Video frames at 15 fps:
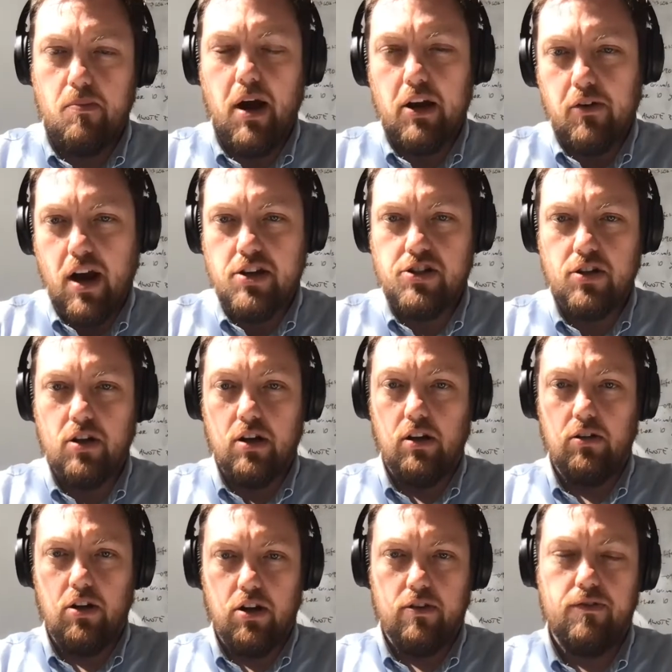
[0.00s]
migration got a
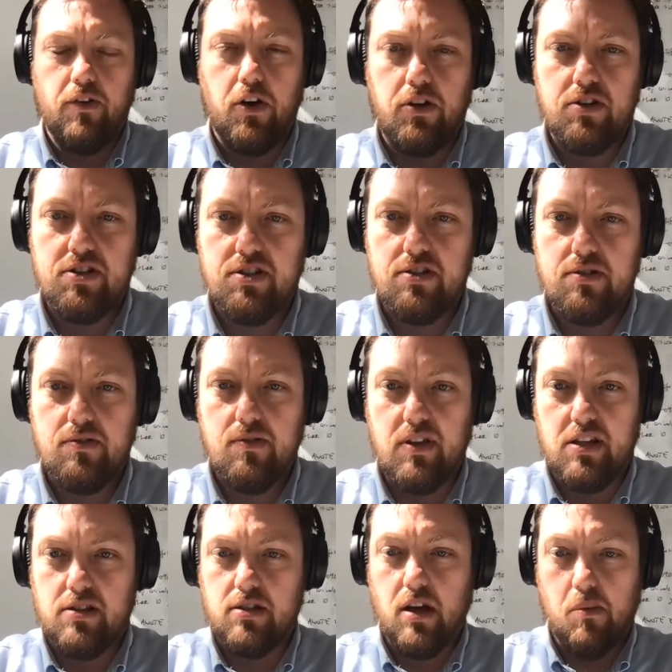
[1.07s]
lot of focus
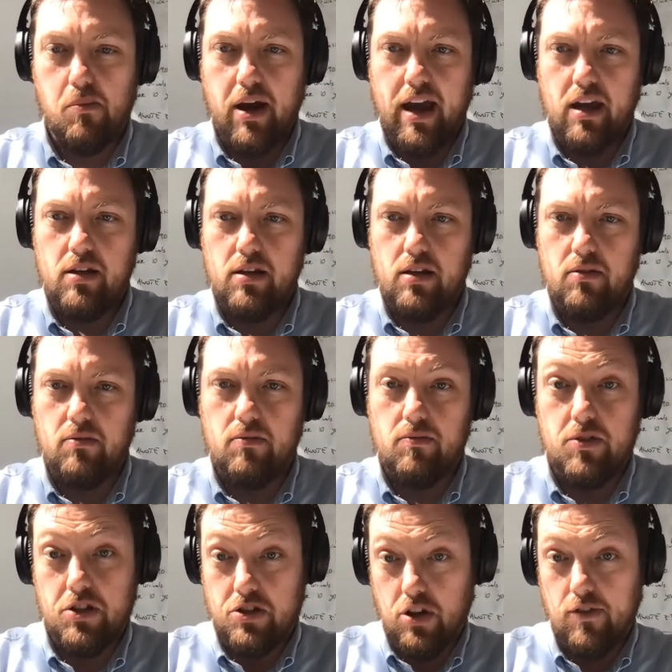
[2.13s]
this time round, and
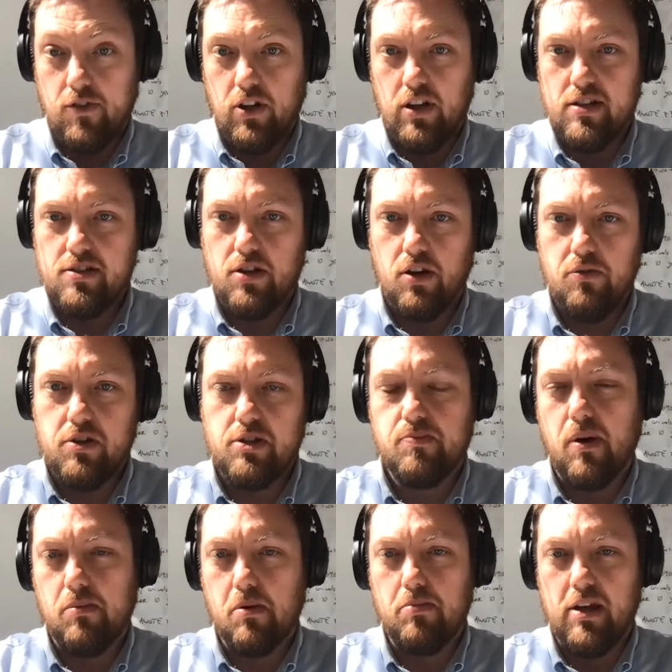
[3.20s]
deservedly so. It's
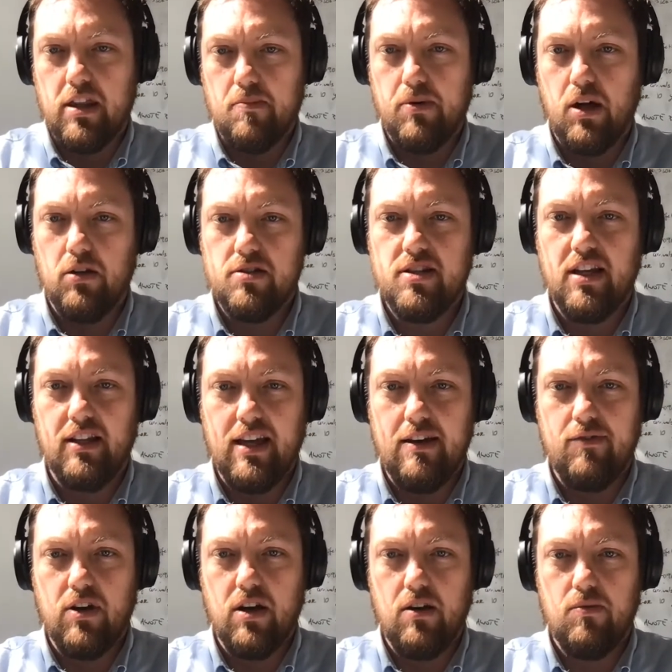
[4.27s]
probably the policy
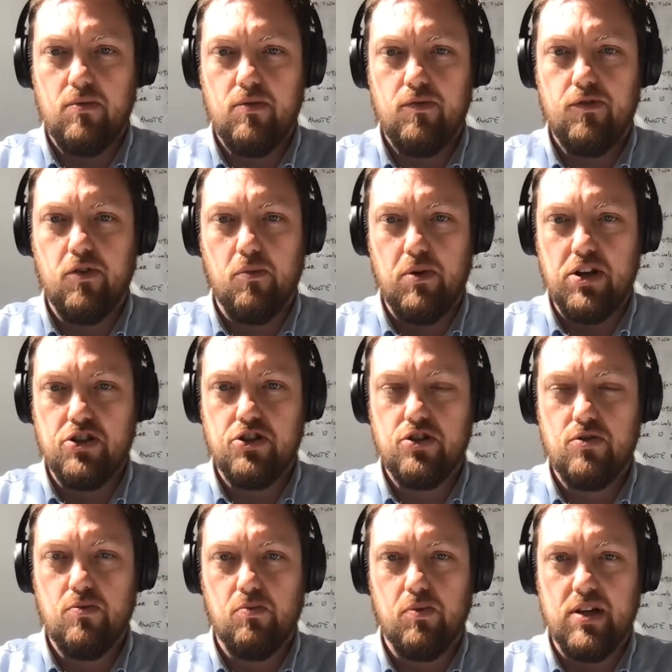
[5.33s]
lever for
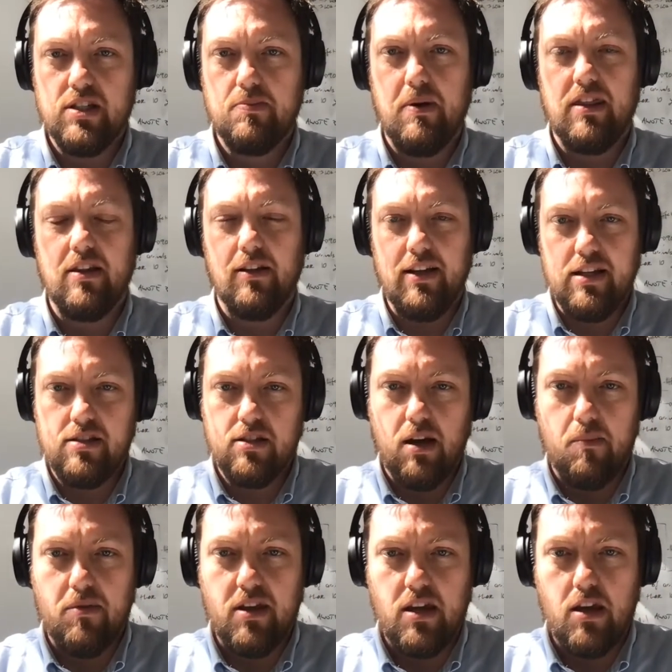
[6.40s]
which we spend the least
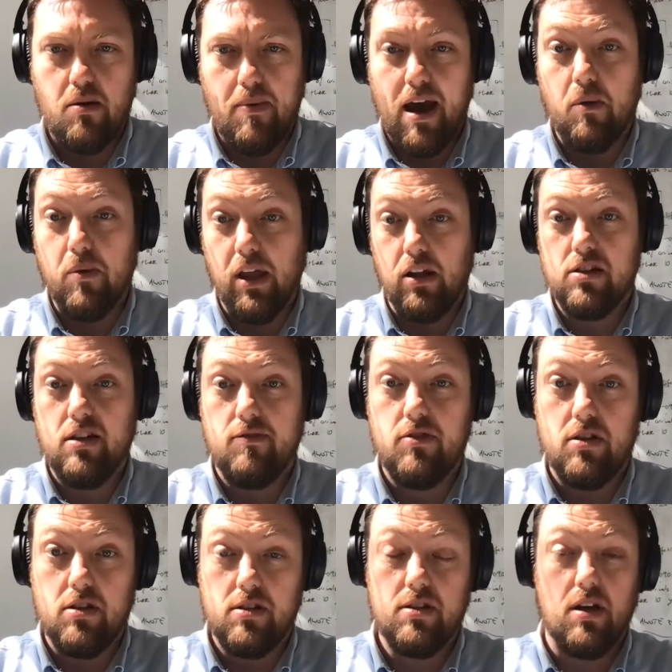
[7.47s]
time thinking about relative
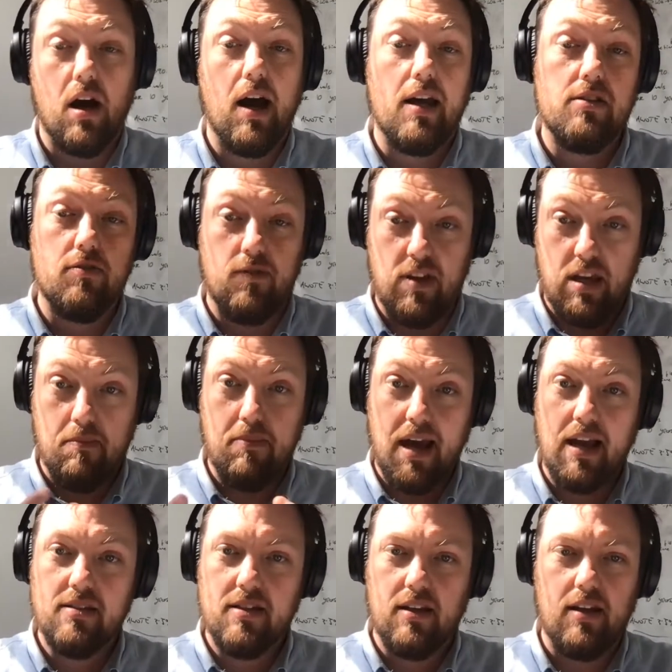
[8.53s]
to the size of the
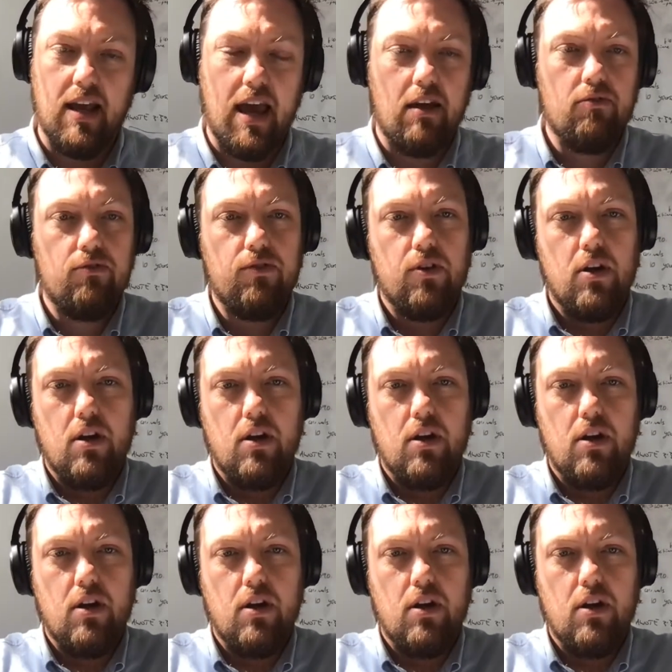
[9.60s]
impacts it can have.